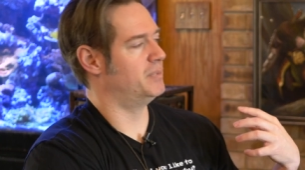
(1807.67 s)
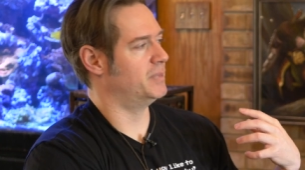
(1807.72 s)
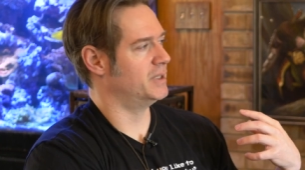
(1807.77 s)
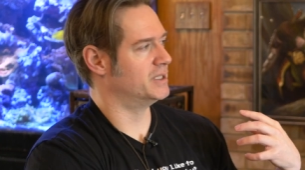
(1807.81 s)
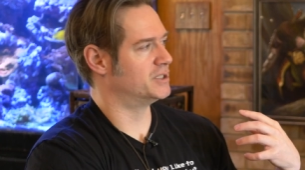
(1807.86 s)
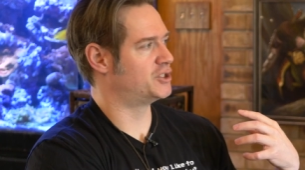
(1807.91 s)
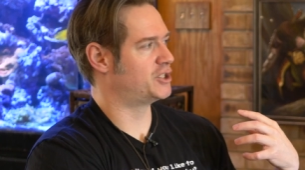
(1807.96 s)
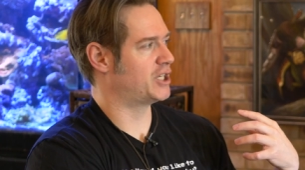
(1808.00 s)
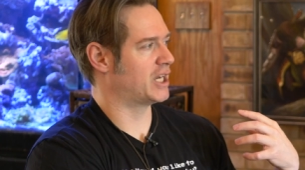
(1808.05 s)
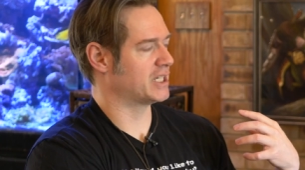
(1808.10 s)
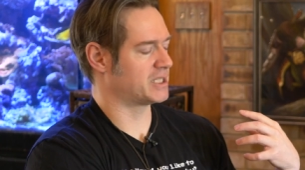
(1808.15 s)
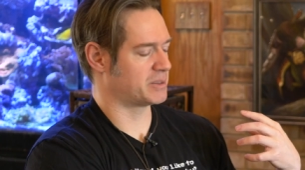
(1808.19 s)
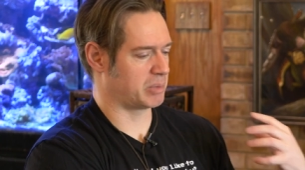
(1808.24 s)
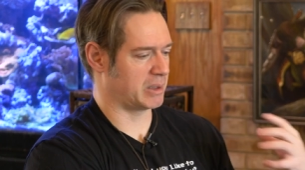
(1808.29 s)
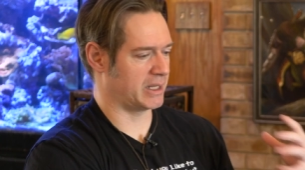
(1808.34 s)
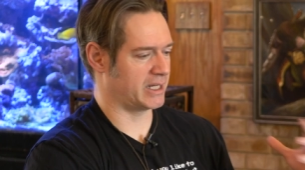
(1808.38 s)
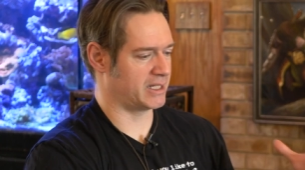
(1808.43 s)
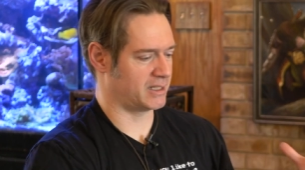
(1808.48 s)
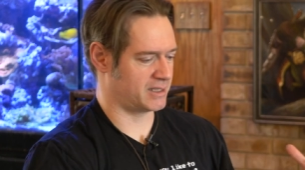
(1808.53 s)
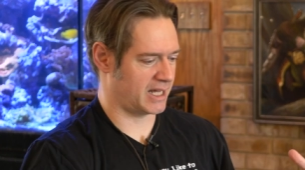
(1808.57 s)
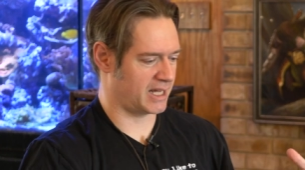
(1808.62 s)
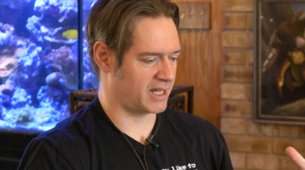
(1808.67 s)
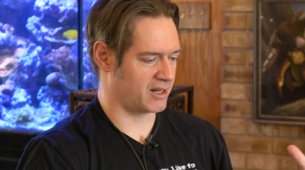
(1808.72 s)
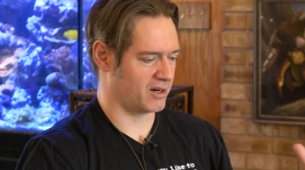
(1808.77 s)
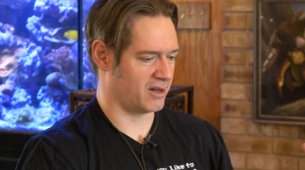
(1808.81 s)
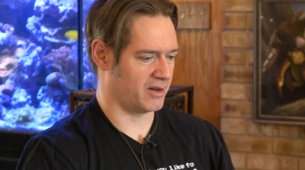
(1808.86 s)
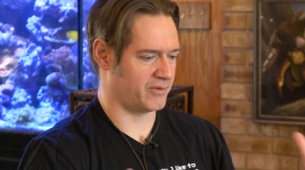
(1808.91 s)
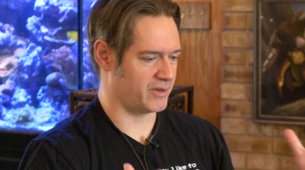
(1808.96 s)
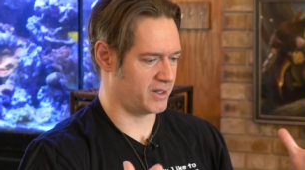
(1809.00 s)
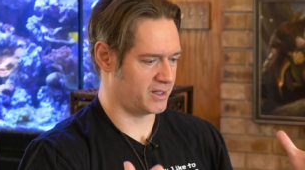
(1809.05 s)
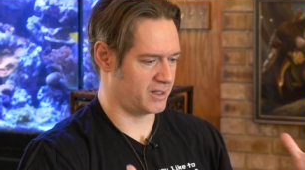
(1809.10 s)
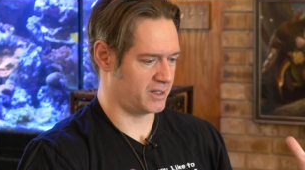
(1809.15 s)
his chest plate taken
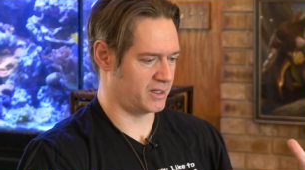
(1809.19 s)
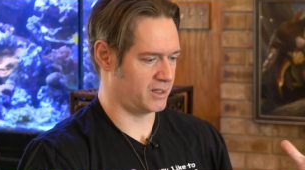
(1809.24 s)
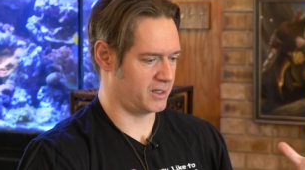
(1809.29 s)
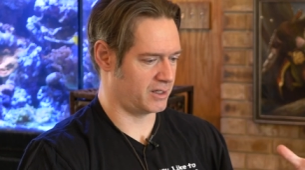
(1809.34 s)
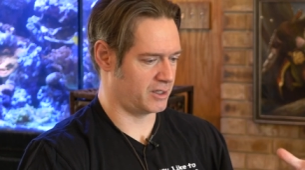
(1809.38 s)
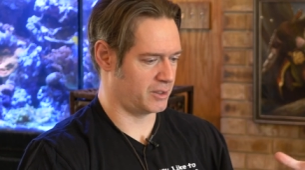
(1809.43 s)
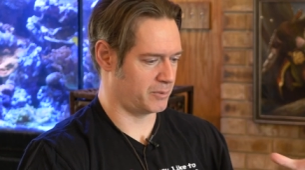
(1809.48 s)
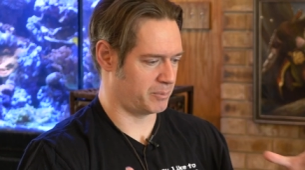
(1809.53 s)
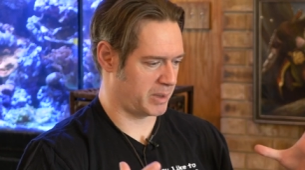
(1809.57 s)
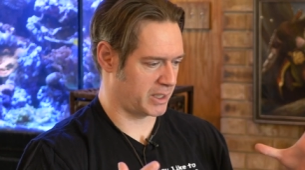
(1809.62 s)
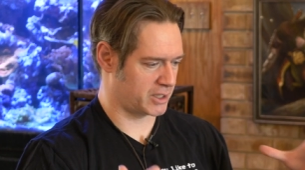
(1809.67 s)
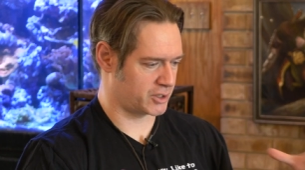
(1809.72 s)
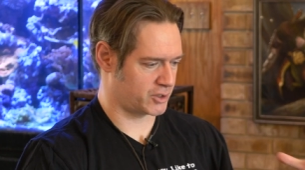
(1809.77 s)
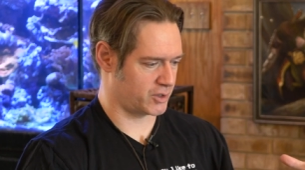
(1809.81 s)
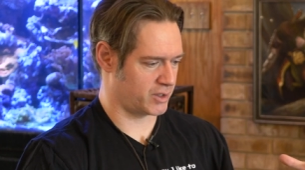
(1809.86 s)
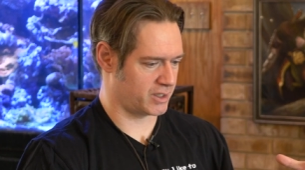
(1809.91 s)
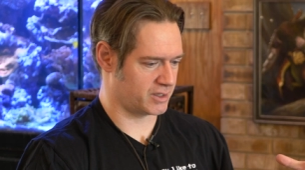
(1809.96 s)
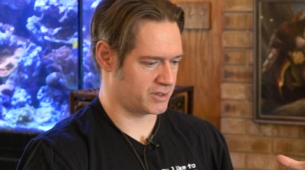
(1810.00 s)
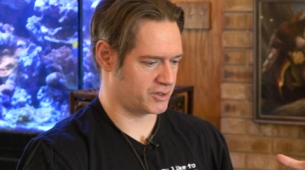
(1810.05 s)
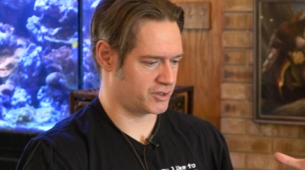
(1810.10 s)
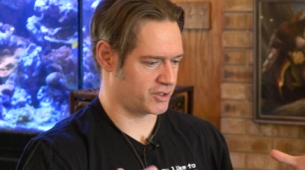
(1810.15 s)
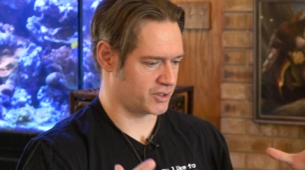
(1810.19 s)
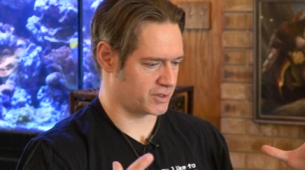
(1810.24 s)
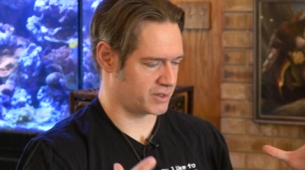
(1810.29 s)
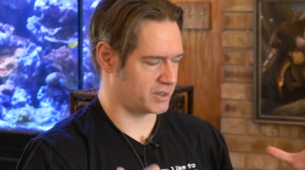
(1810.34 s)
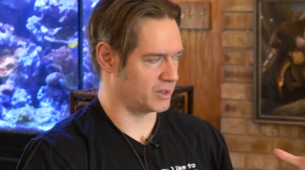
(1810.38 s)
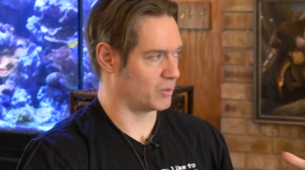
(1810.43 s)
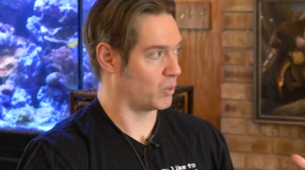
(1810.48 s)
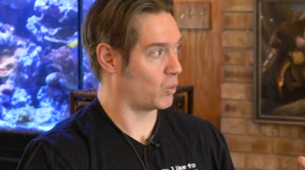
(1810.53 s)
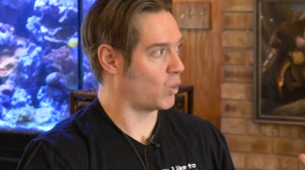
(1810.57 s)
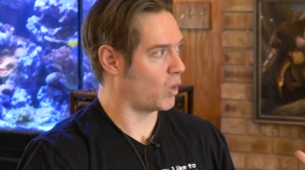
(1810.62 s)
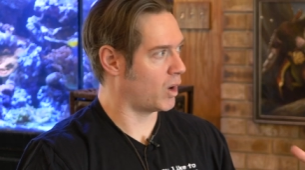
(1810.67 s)
off and you picture it as just
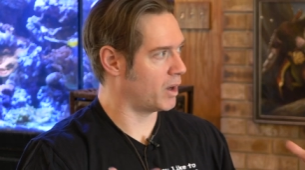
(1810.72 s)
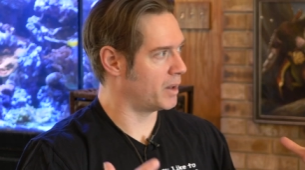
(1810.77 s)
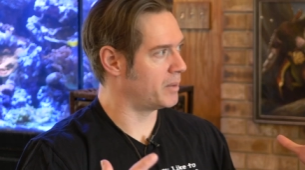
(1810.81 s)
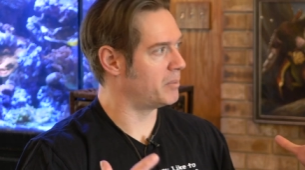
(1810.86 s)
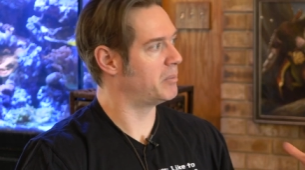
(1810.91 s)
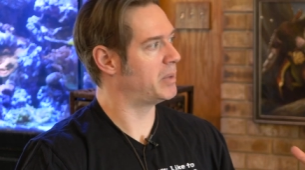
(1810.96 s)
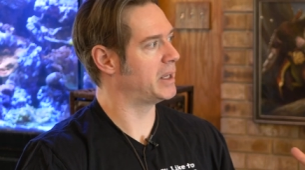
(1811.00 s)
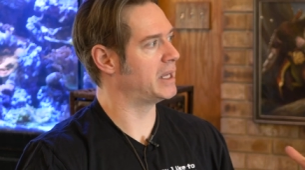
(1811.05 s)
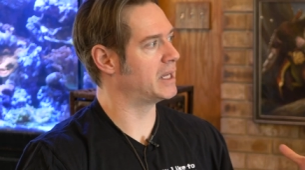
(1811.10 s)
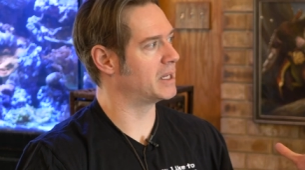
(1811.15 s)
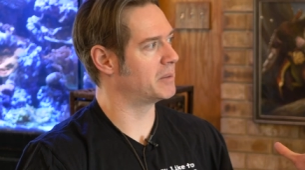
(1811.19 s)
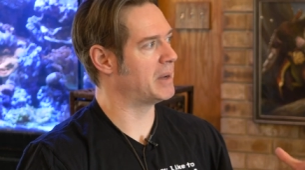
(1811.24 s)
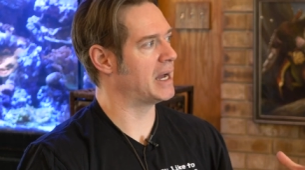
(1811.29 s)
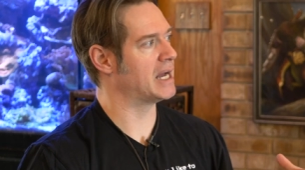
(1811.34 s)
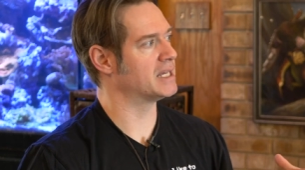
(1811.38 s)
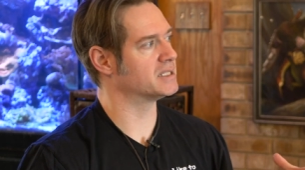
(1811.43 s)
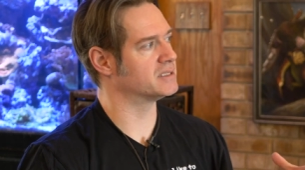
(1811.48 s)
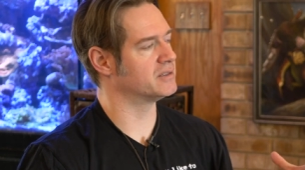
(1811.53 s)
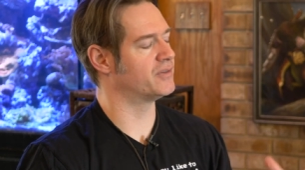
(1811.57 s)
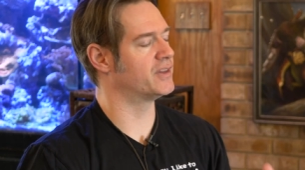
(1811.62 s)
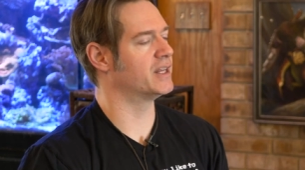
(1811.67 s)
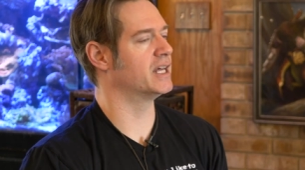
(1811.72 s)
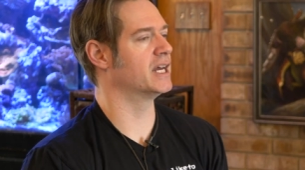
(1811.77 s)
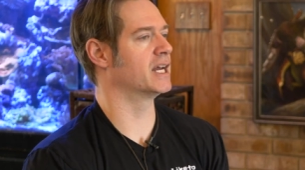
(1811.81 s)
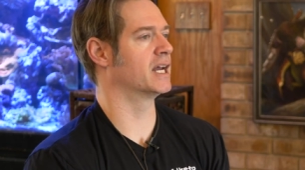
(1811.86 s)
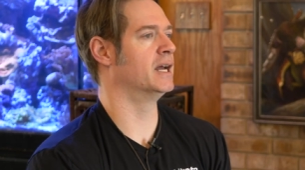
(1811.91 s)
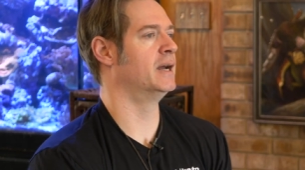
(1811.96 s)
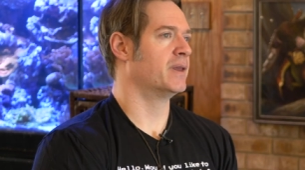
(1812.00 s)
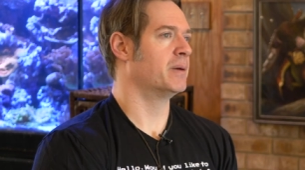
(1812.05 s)
the one big one massive piece. thing.